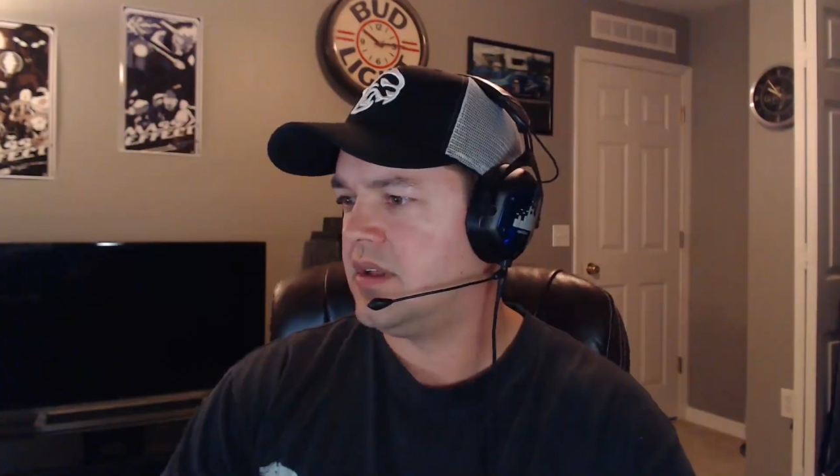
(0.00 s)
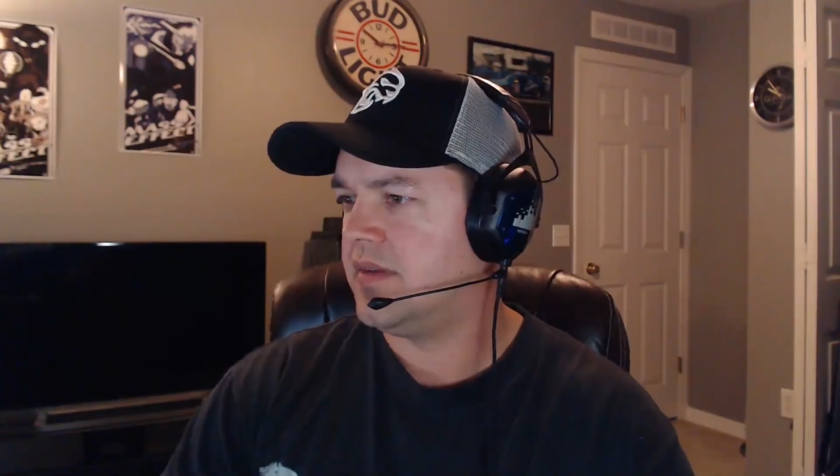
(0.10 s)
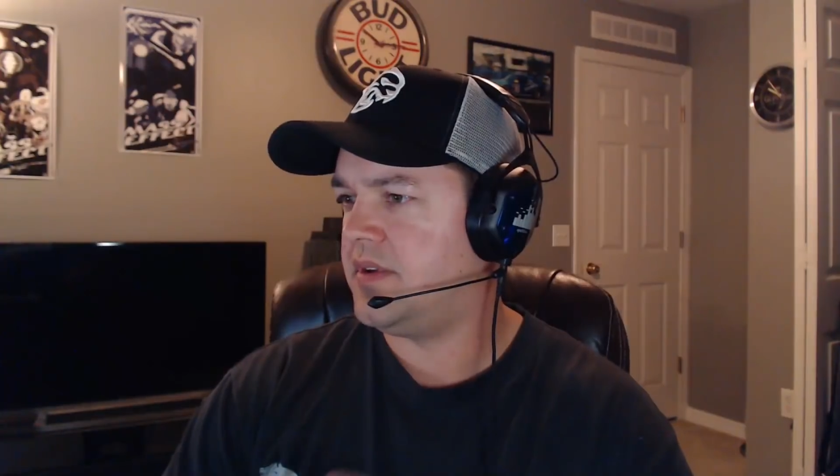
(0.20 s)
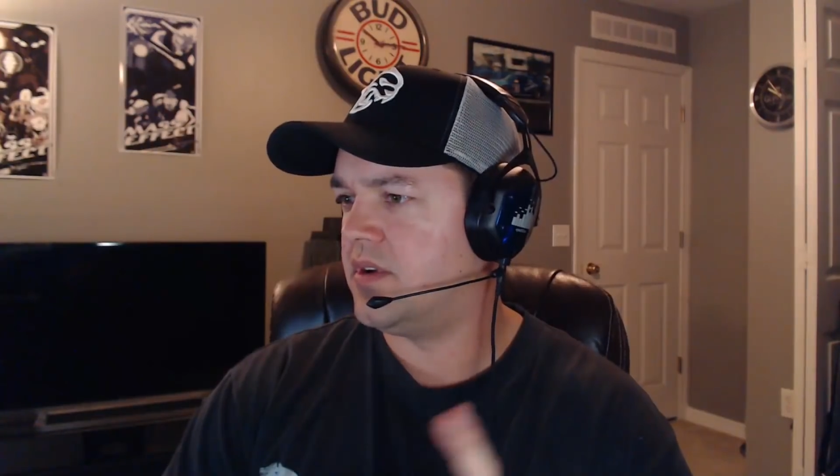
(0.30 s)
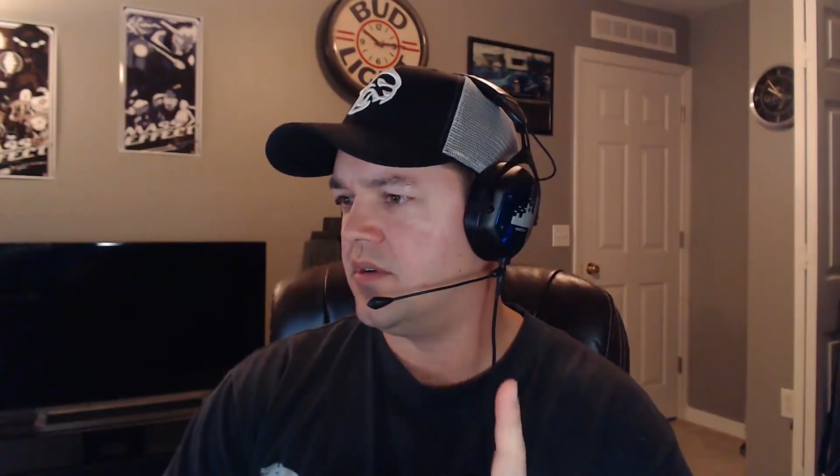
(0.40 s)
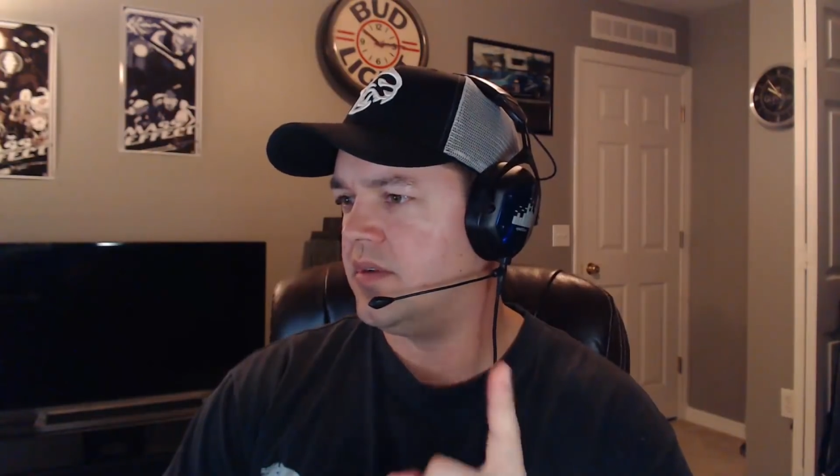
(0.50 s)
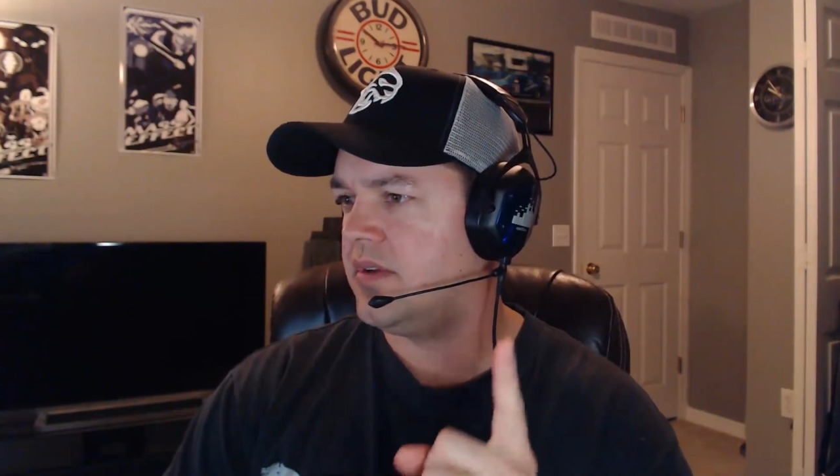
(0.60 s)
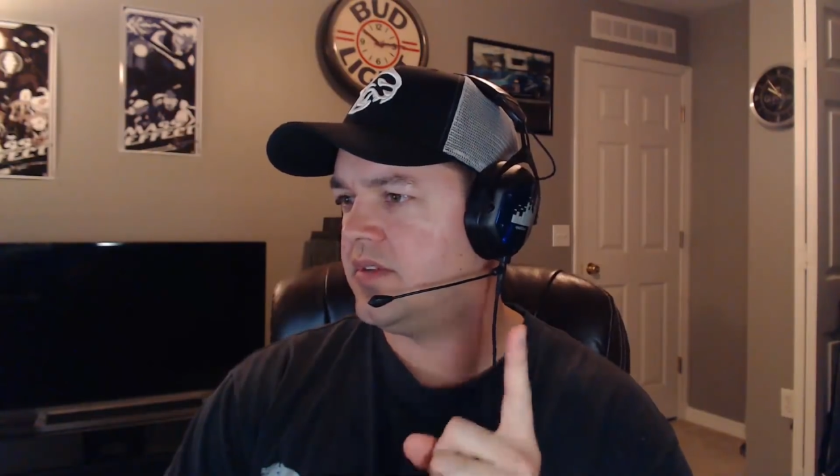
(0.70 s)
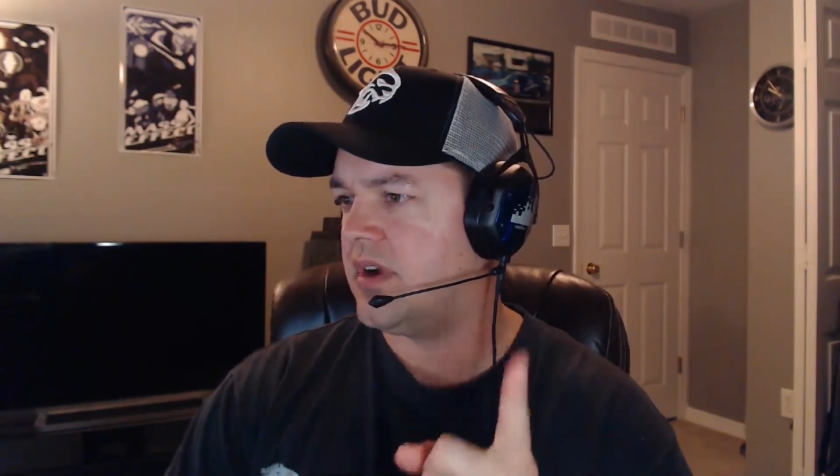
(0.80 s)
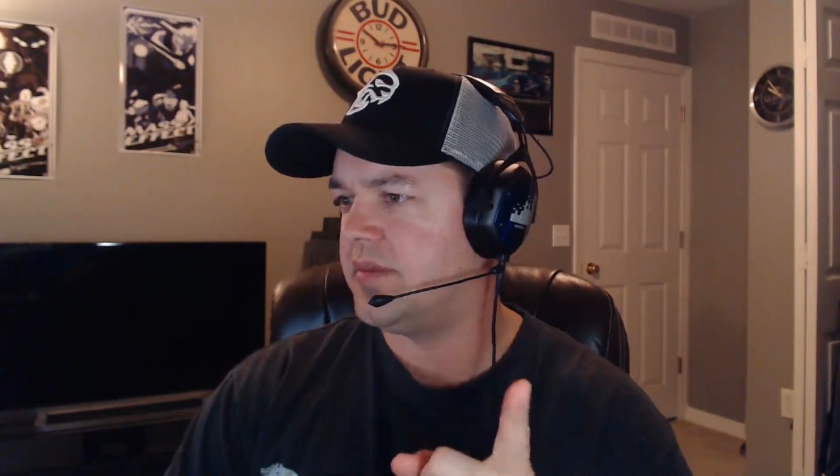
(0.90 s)
If you don't,
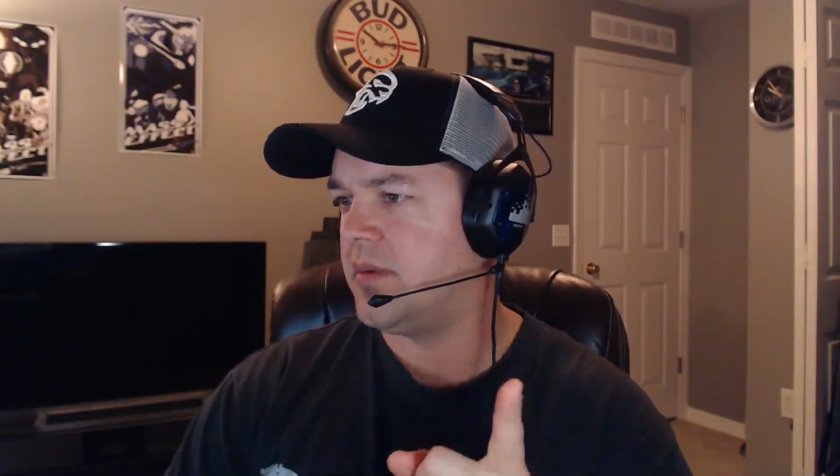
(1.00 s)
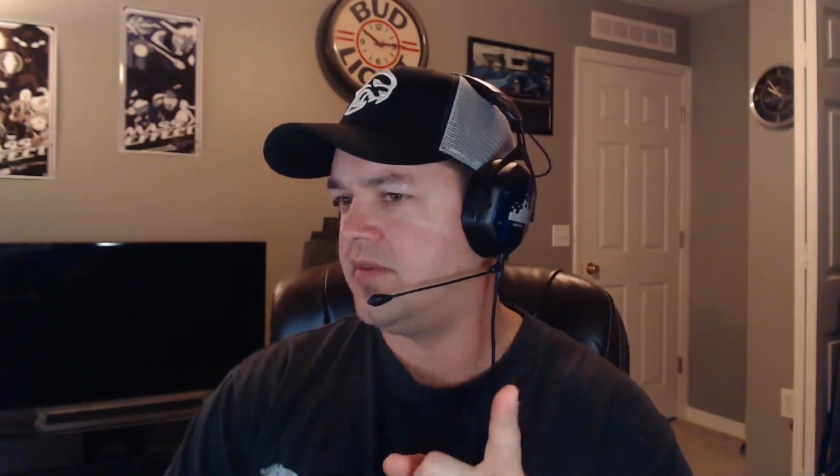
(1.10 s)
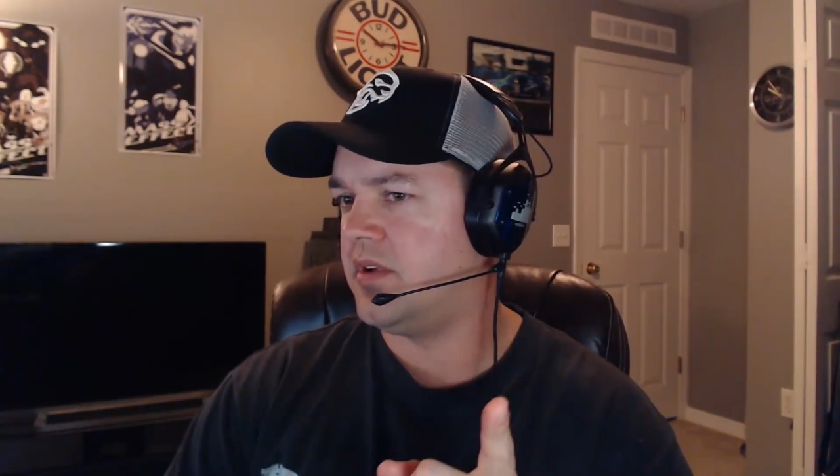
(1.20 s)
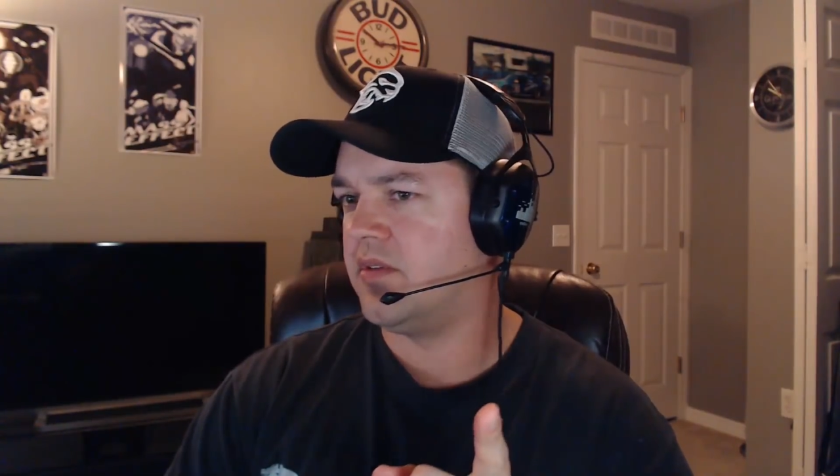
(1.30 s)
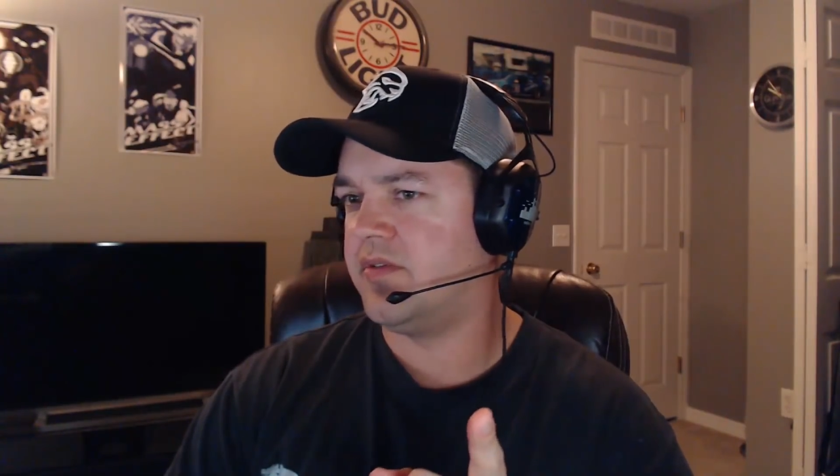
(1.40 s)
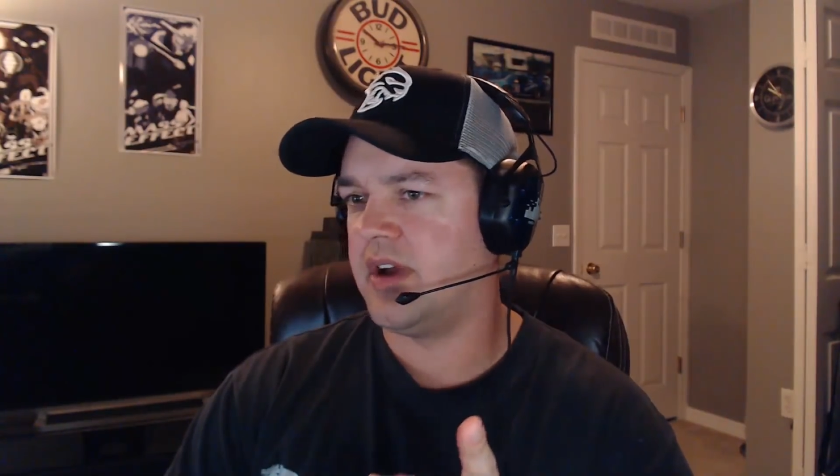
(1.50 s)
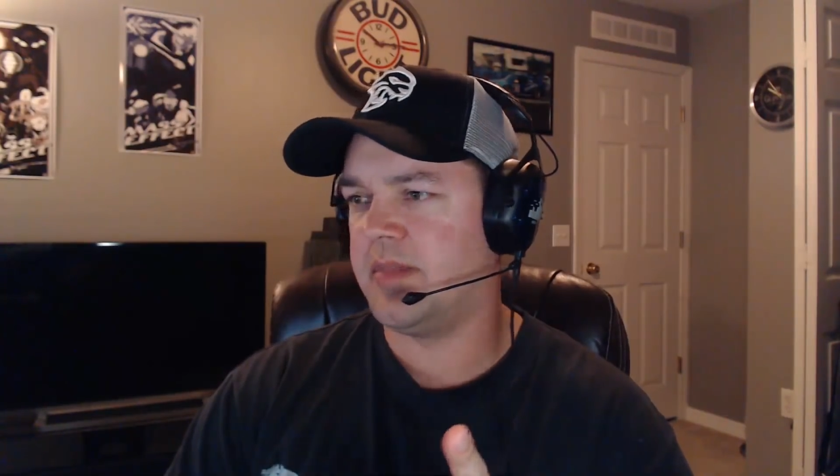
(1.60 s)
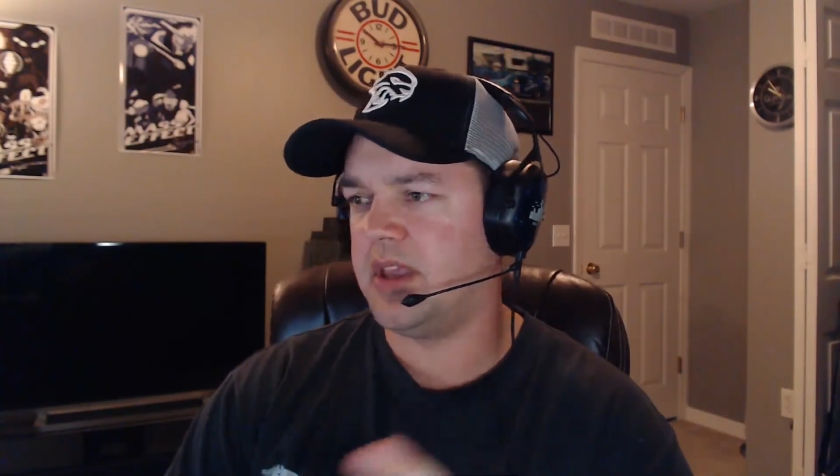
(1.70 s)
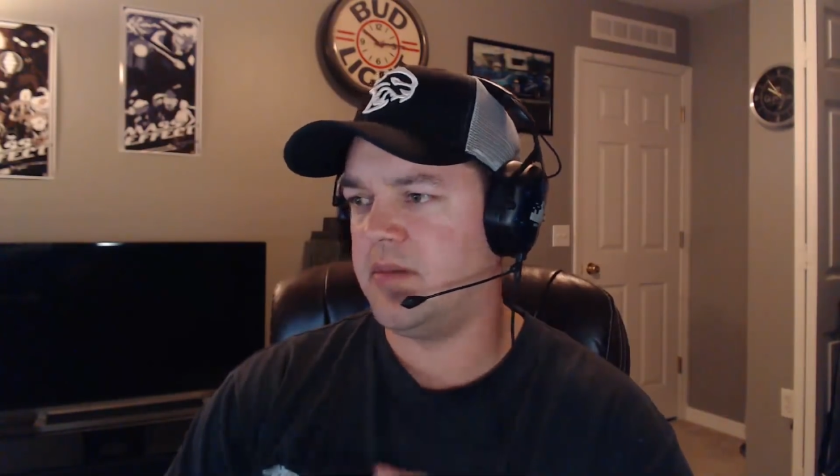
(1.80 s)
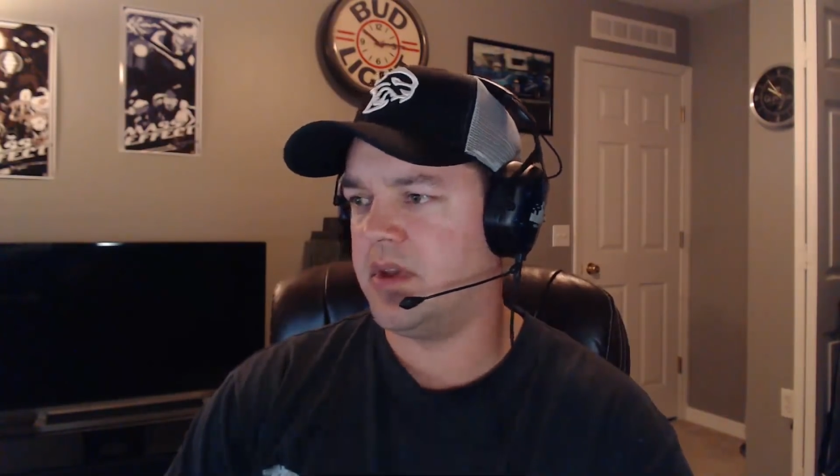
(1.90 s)
Tom, if you don't find
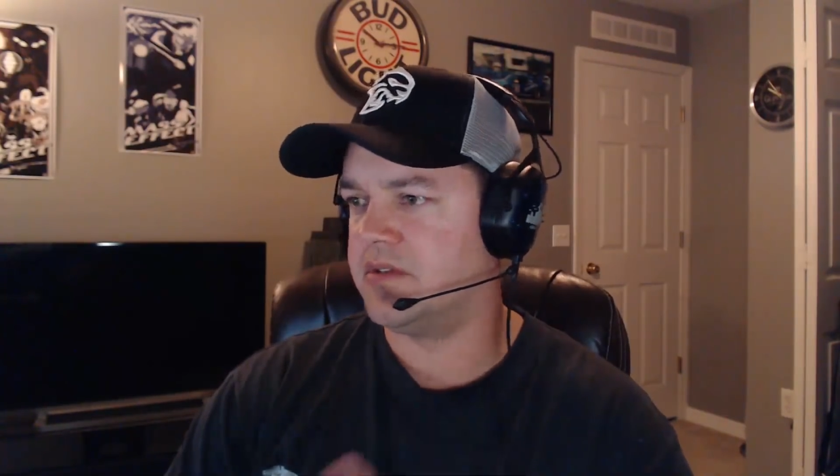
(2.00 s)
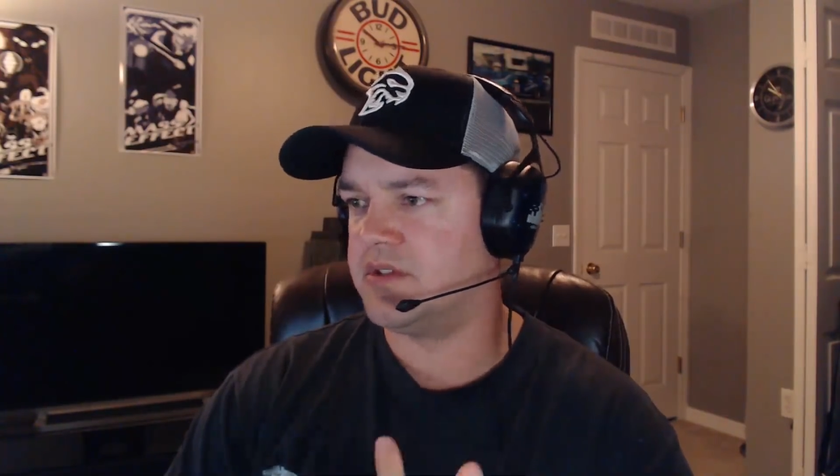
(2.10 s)
my email,